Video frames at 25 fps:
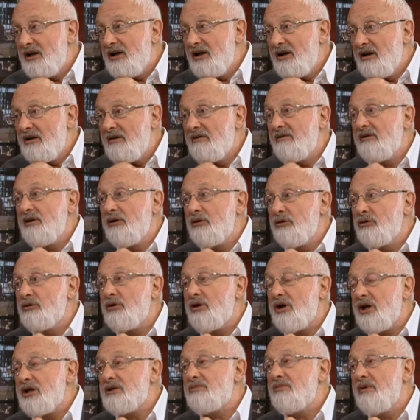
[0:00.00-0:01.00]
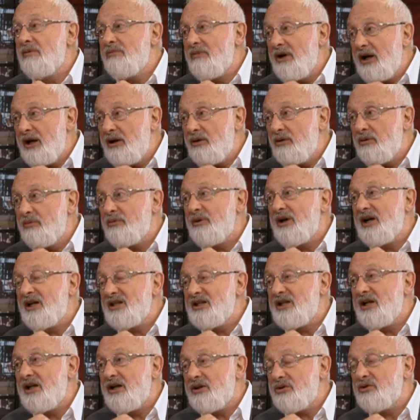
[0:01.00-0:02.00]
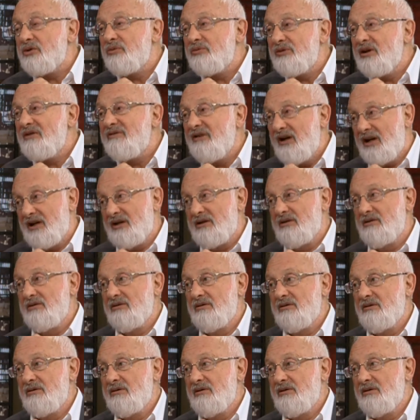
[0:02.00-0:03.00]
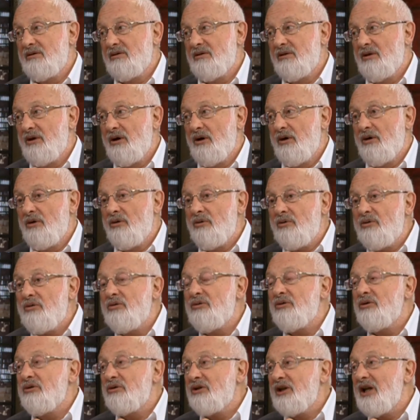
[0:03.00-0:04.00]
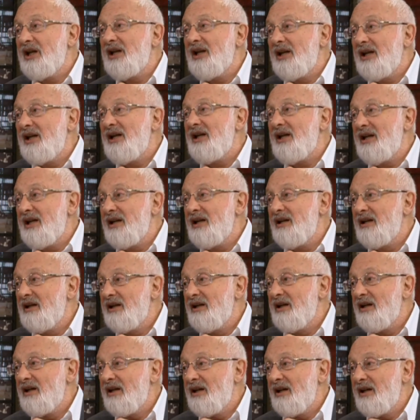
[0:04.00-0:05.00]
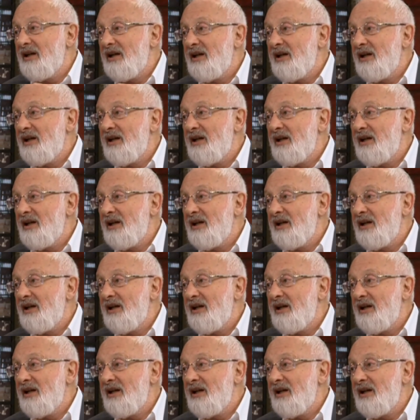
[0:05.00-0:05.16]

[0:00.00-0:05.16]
By doing this, I enjoy my action and don't demand in return anything.